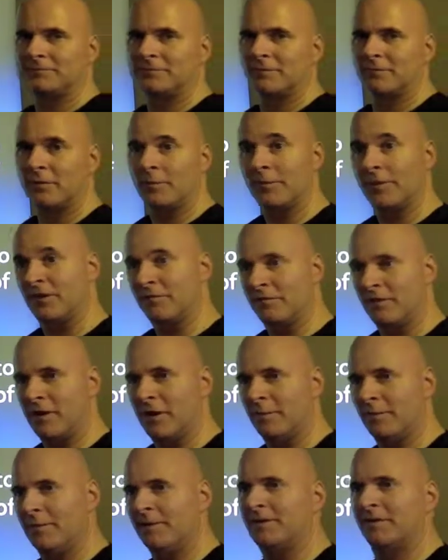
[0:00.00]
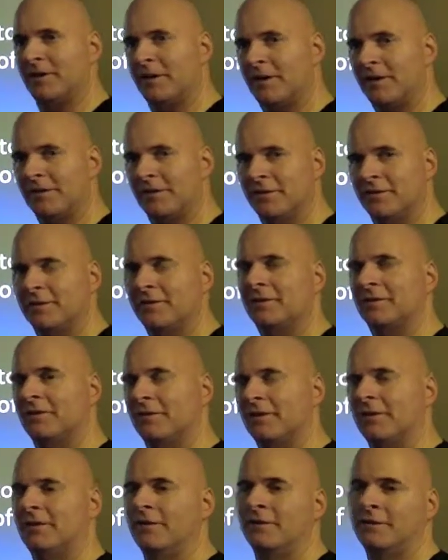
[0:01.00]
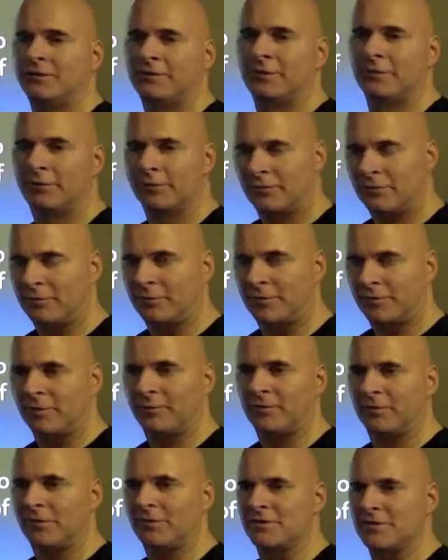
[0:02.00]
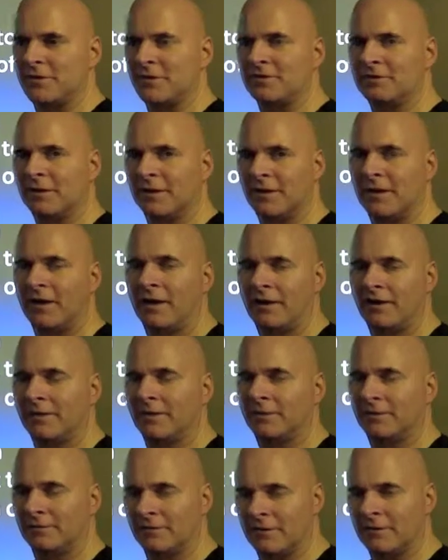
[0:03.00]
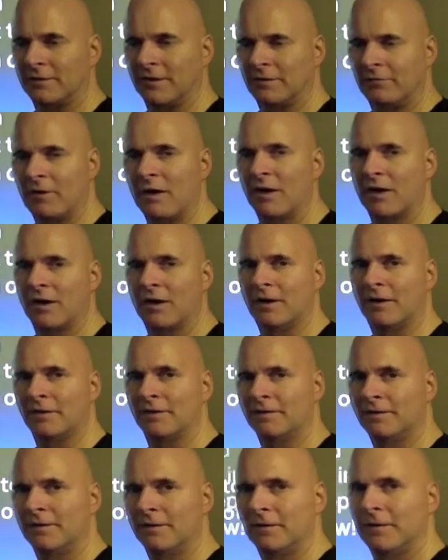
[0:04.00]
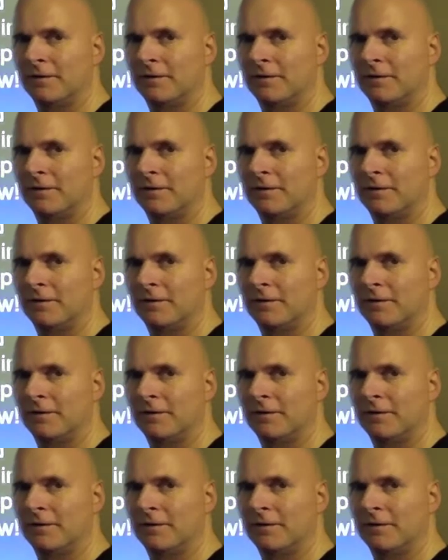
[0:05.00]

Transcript: from the environment, toxins, and also from some things you eat like iron, like rock iron.